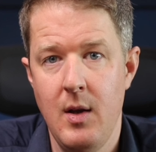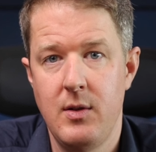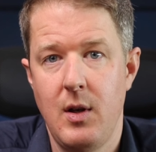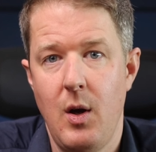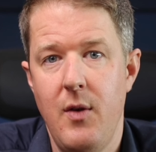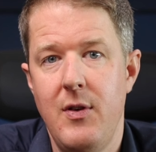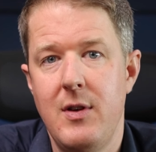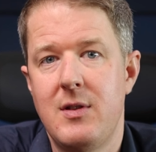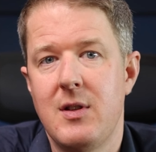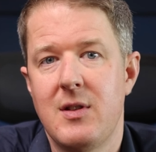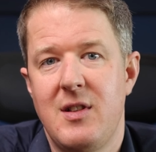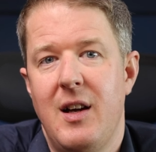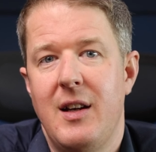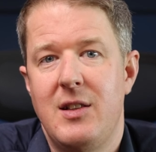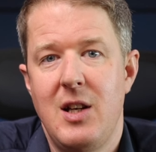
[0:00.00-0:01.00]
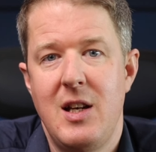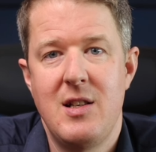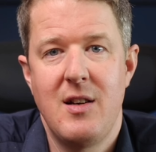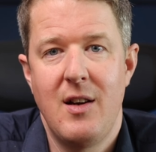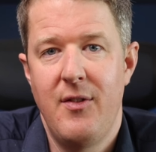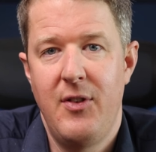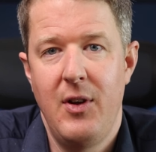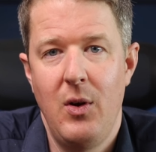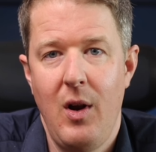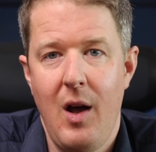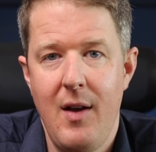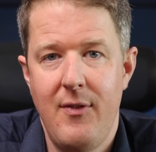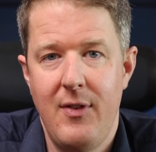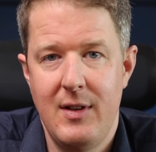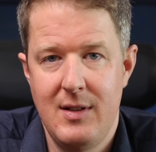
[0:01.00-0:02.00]
So if it's just like changing a few
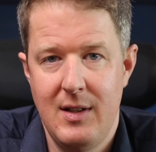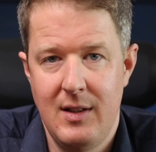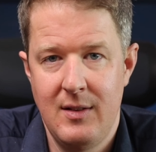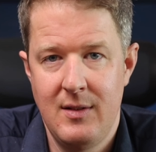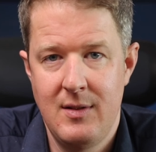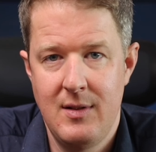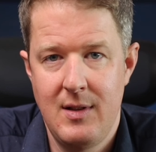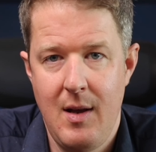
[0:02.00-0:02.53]
light fittings,